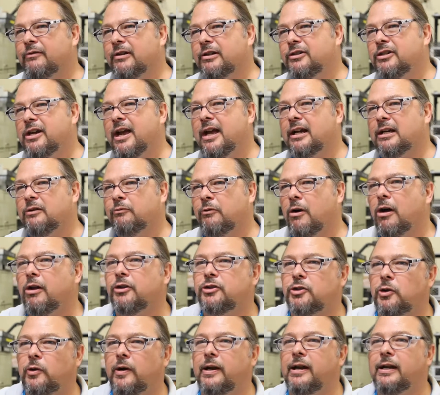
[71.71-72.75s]
of a jack of all
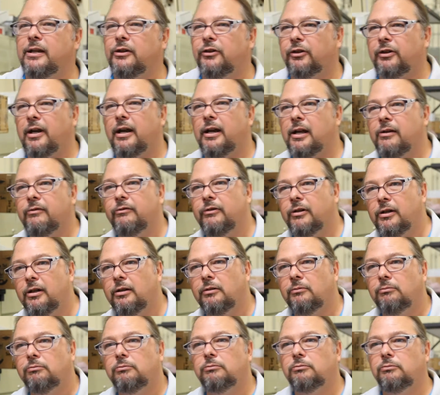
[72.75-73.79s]
trades, kind of
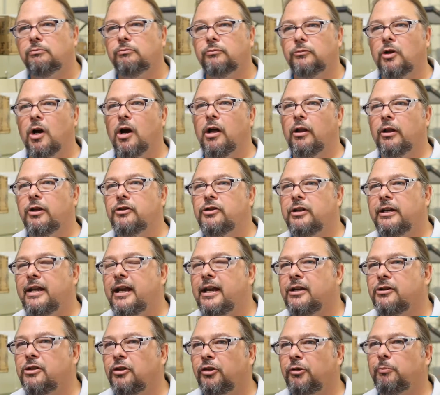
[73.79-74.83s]
a knowledge. You
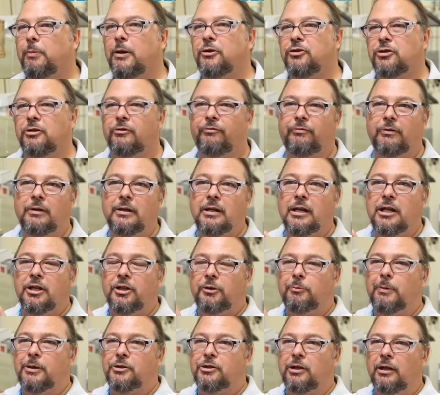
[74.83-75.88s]
can't just special,
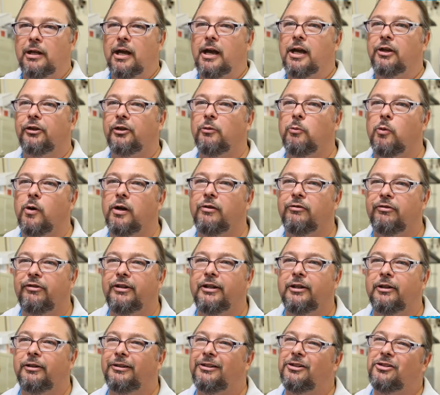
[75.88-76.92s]
specialize in one
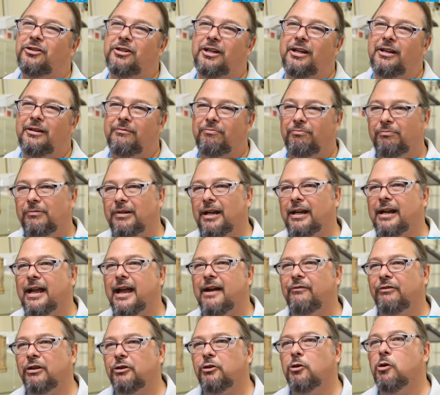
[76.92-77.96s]
field because you kind of
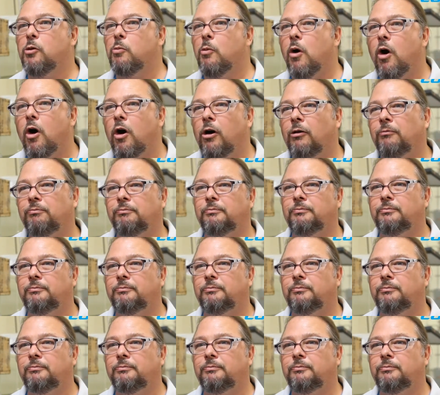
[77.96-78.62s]
have to do them all.